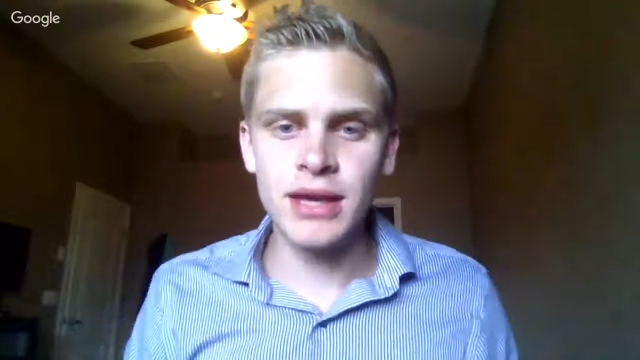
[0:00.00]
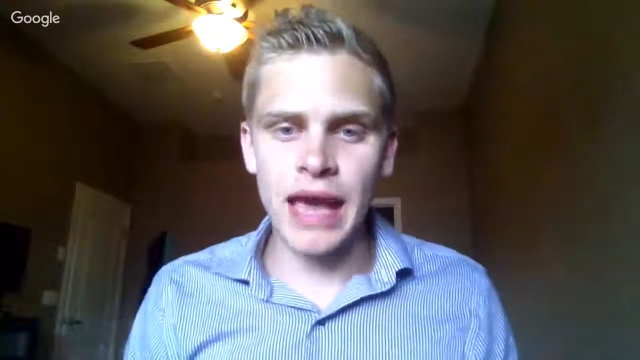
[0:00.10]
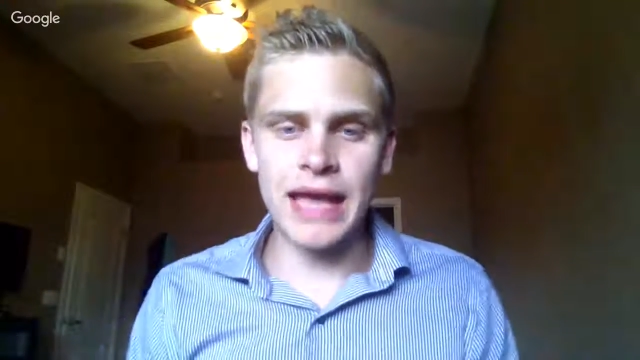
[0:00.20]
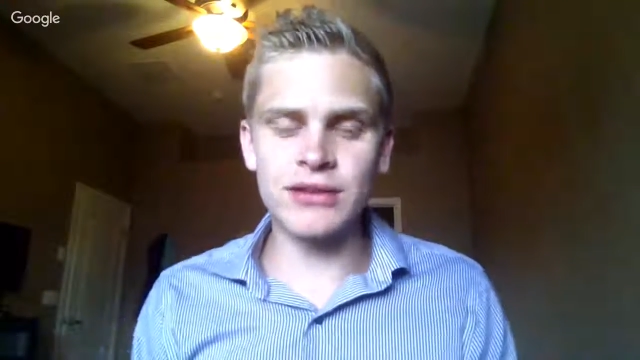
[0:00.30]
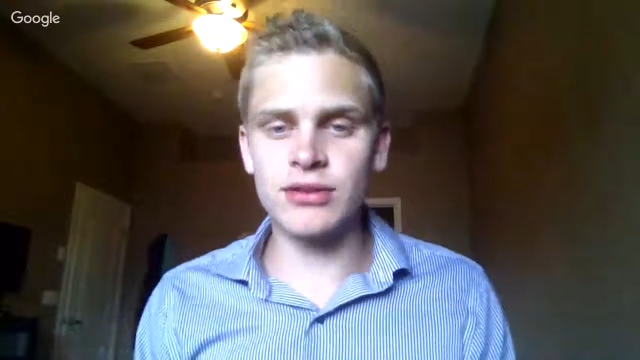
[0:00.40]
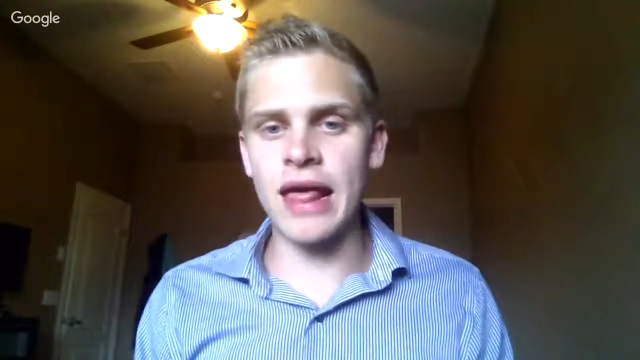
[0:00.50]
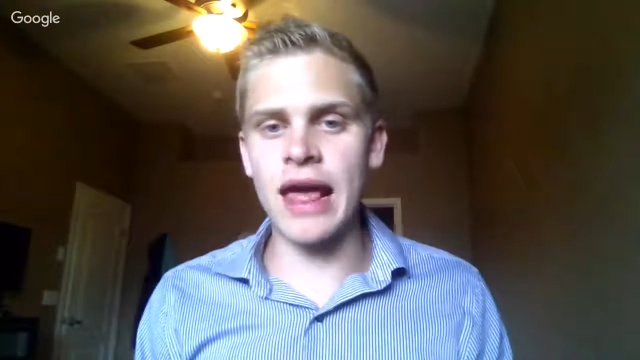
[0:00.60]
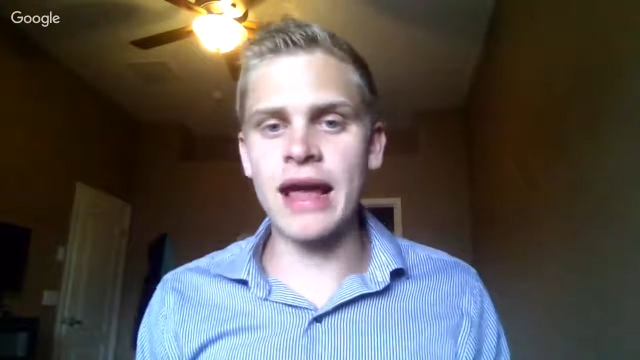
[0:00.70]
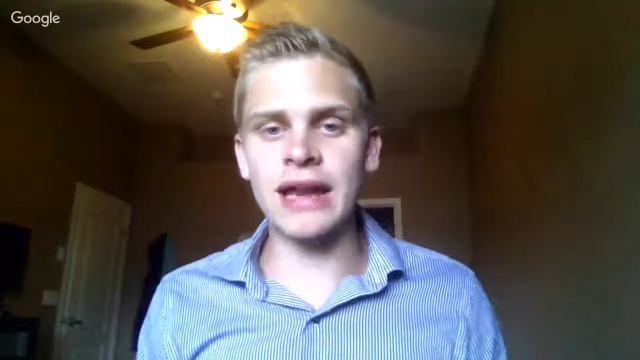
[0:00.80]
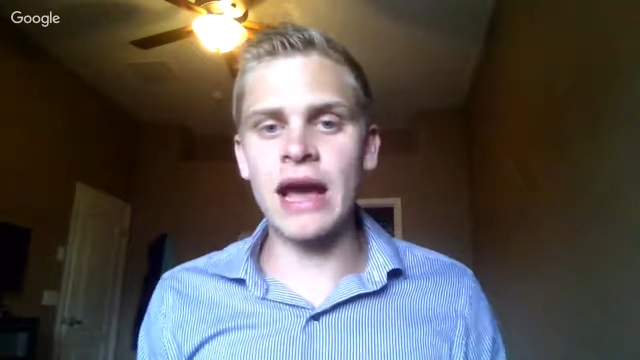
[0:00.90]
into
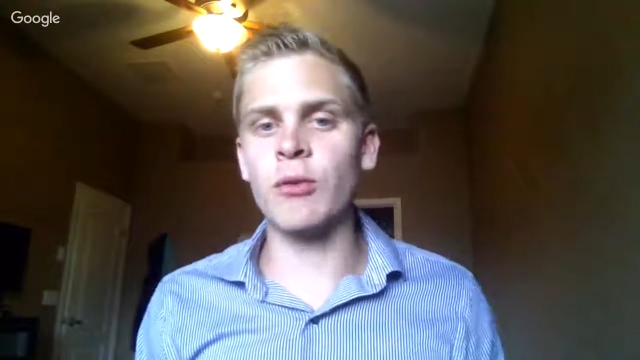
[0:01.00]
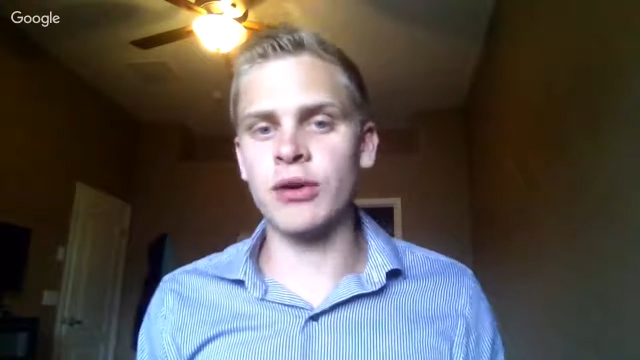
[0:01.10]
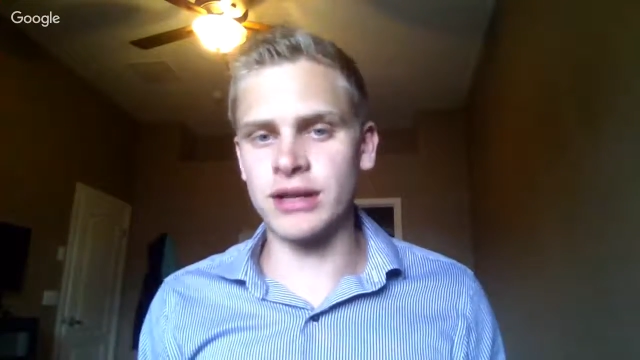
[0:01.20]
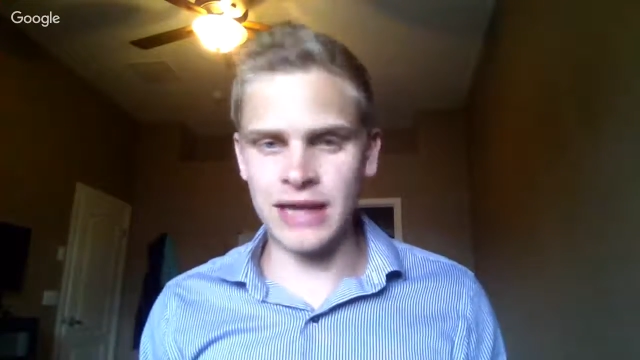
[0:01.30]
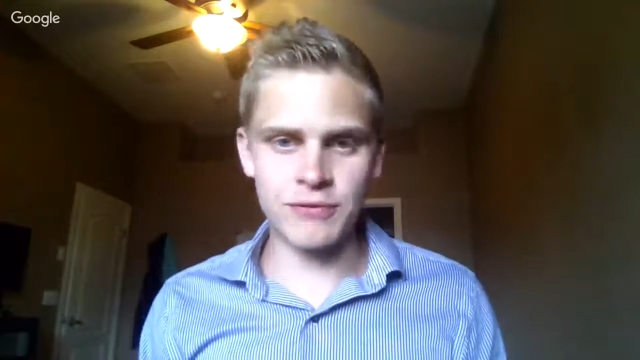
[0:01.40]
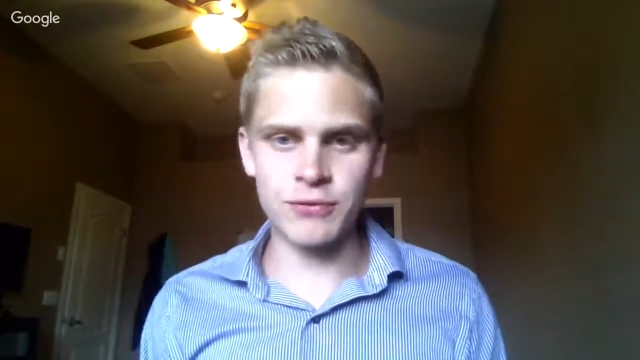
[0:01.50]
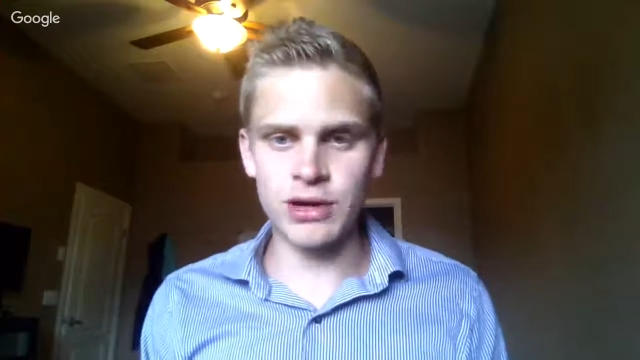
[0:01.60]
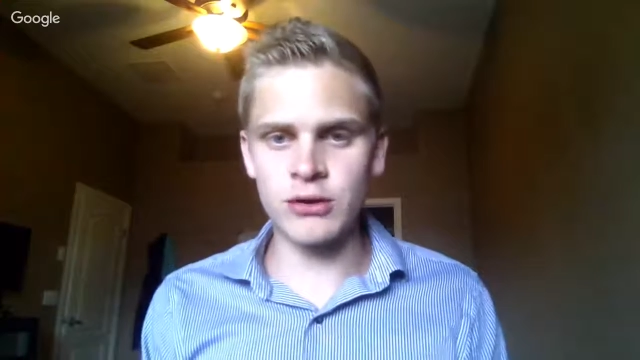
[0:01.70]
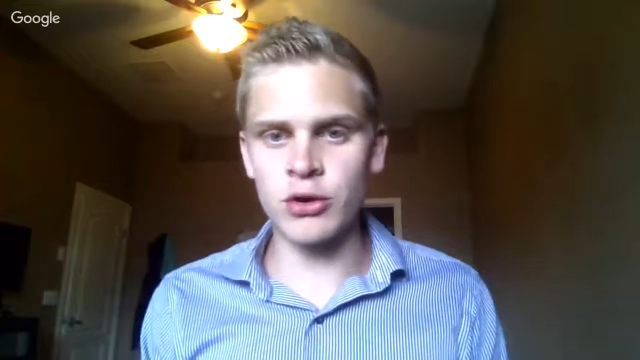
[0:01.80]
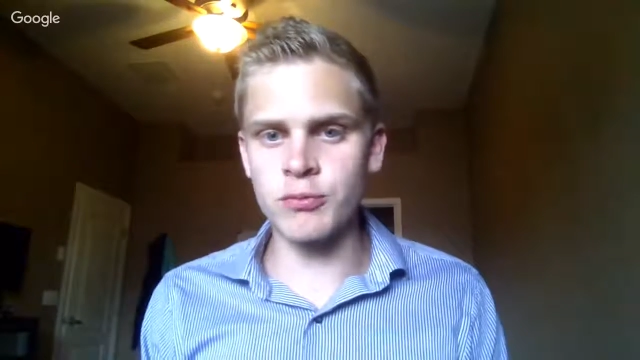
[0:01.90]
that network and that
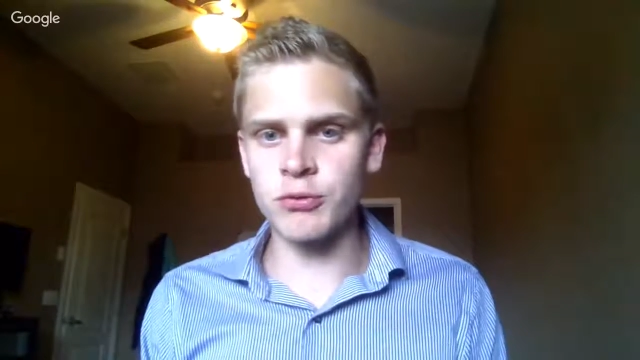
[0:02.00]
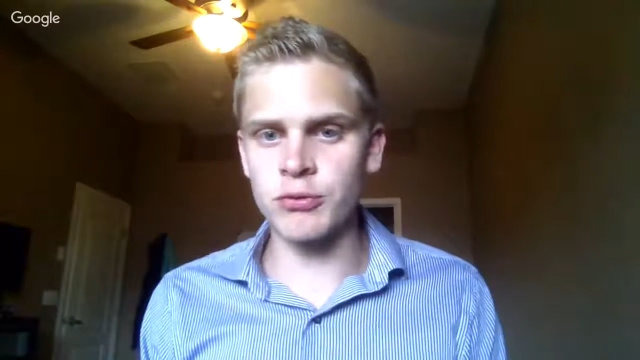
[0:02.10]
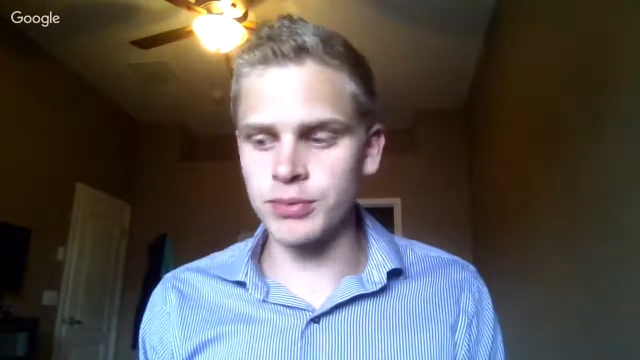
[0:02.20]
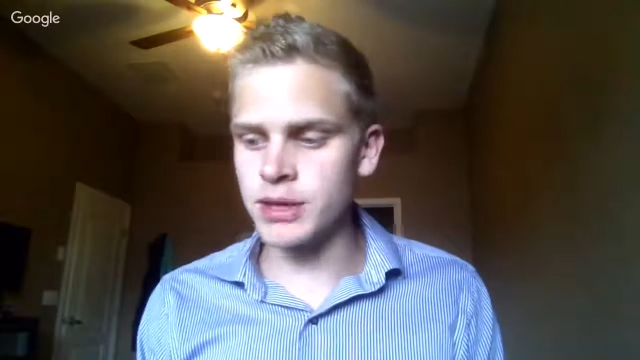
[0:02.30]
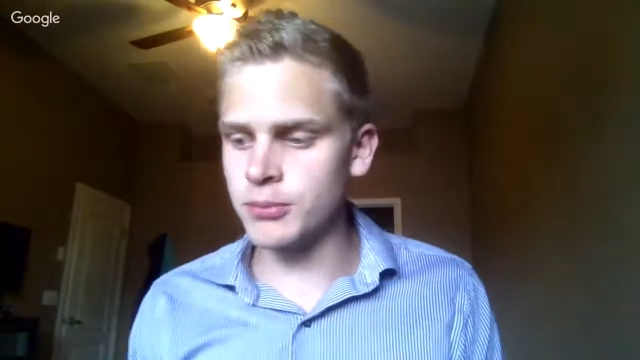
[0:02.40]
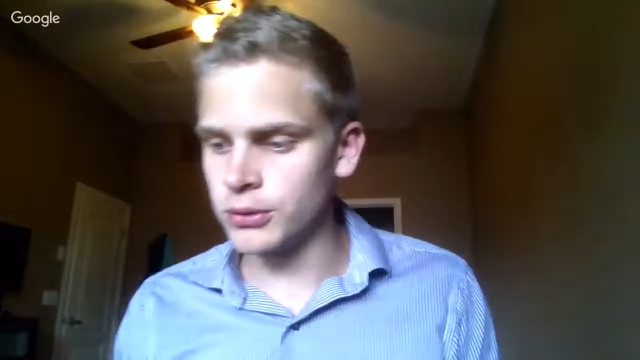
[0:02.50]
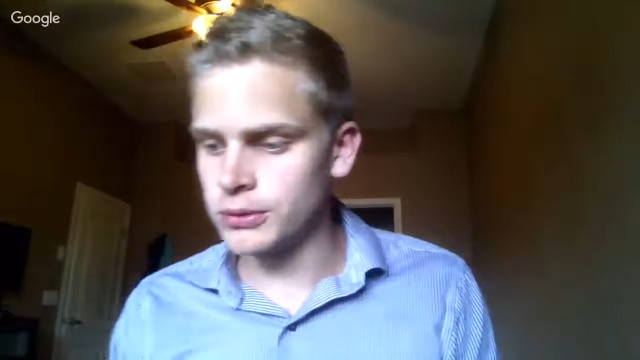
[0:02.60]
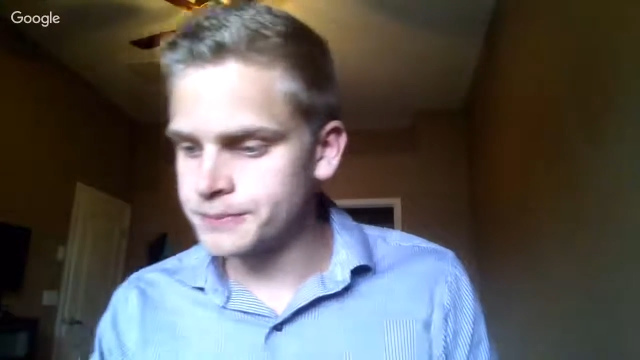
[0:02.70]
friend group of people.